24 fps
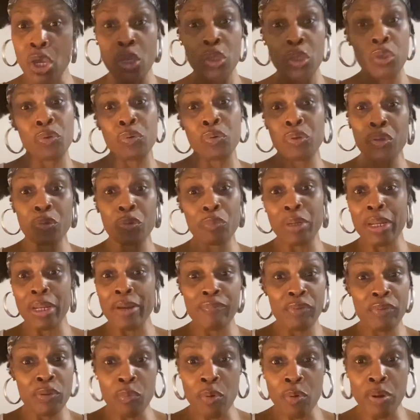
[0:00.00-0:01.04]
You can do whatever
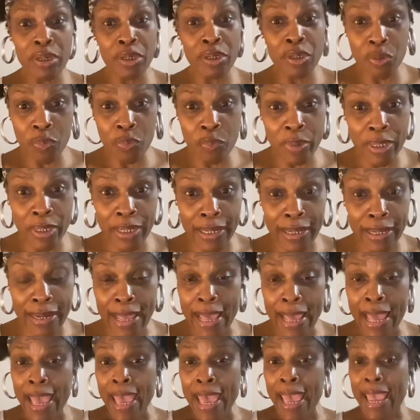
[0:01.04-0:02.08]
you want to do with it
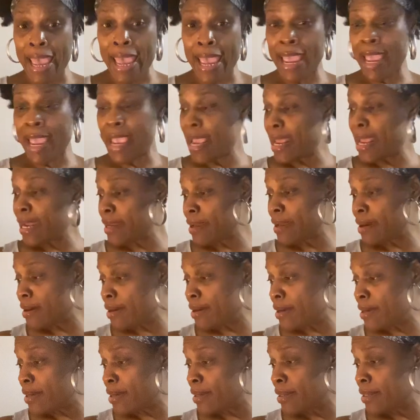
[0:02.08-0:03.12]
and
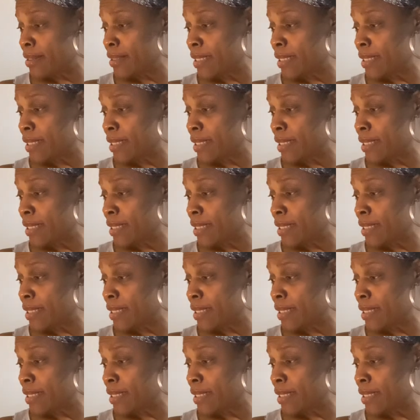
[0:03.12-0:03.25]
uh,